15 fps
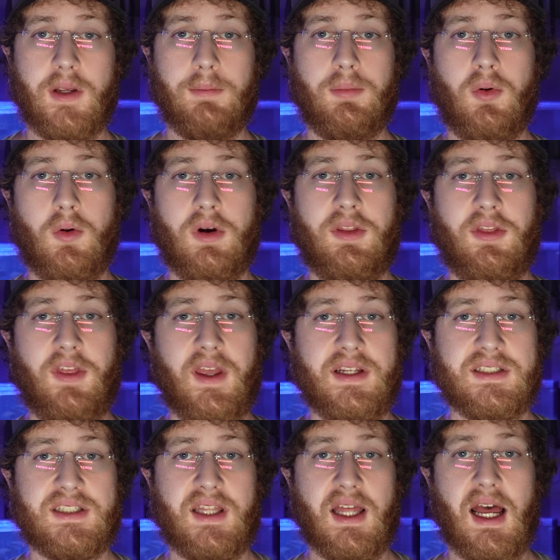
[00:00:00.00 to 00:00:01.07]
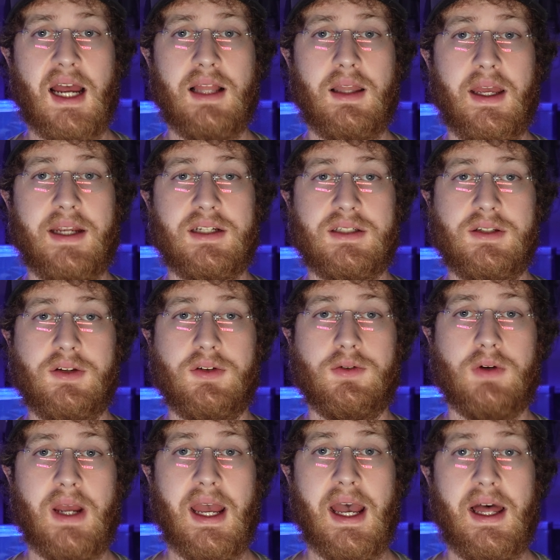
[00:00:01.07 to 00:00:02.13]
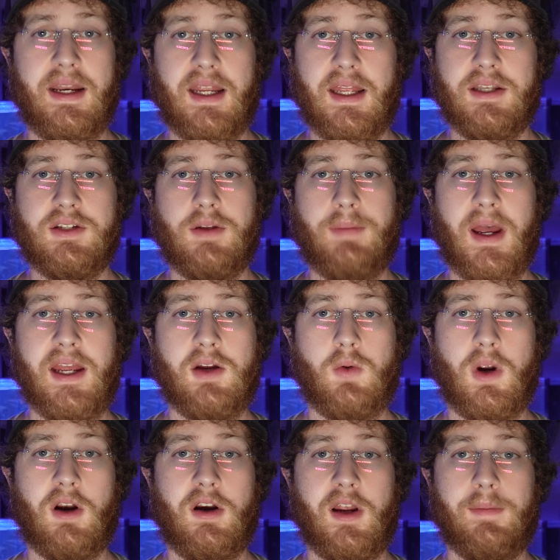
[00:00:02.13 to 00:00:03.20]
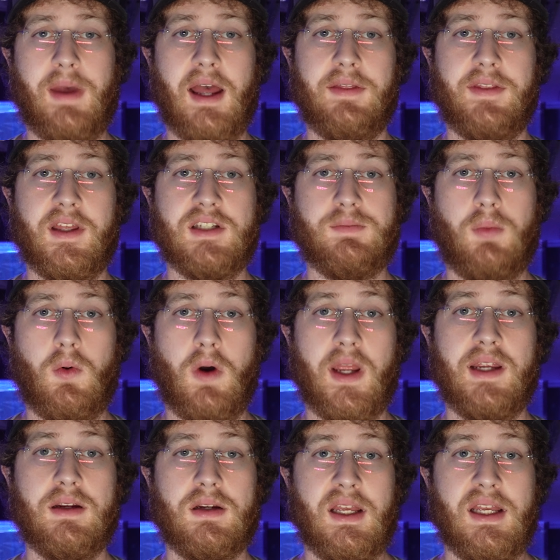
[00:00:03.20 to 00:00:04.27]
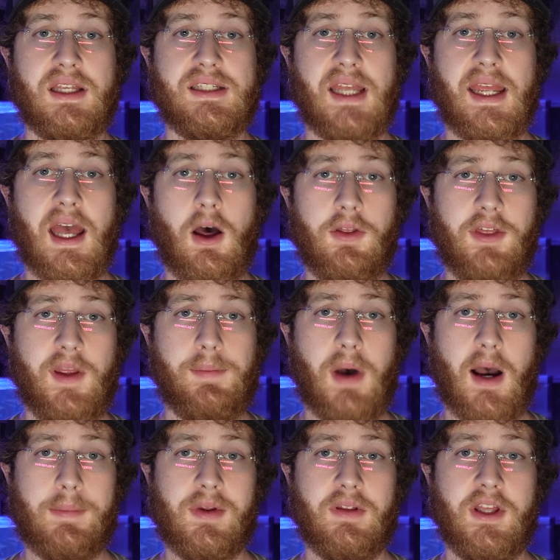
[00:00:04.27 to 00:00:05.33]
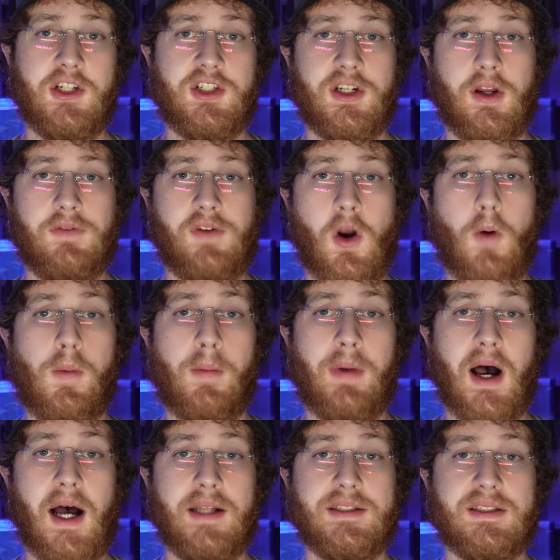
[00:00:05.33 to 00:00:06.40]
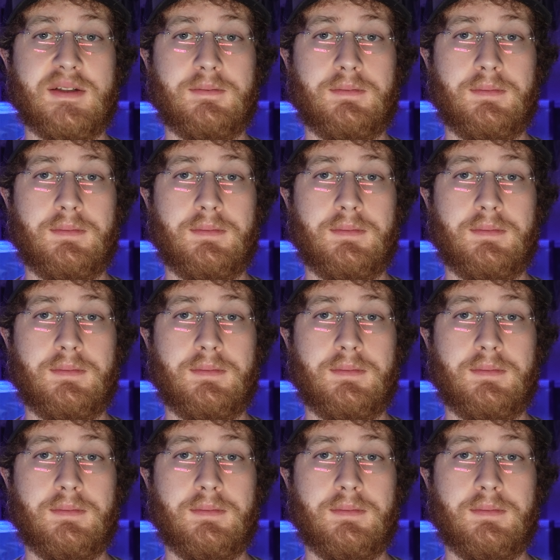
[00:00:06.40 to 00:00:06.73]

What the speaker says: important things that I like to add into my aquarium at this point is a healthy population of copepods.